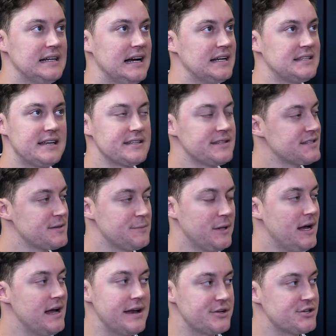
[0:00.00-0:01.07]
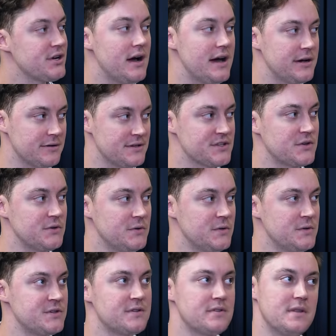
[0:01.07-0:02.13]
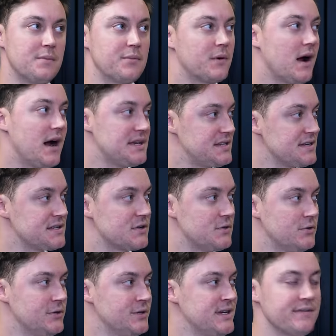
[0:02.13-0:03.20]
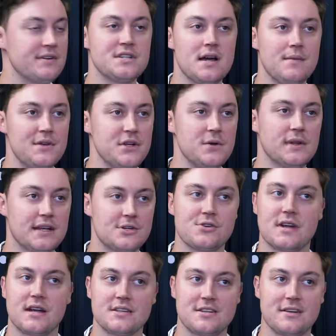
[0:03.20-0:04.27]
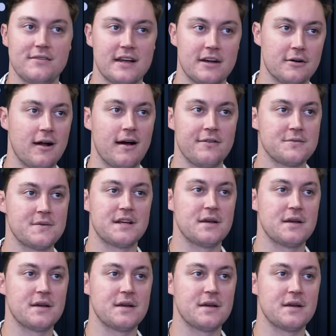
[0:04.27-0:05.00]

Uh, Tesla's supply out of China is good. The price is good. Every time a new electric S U V arrives, we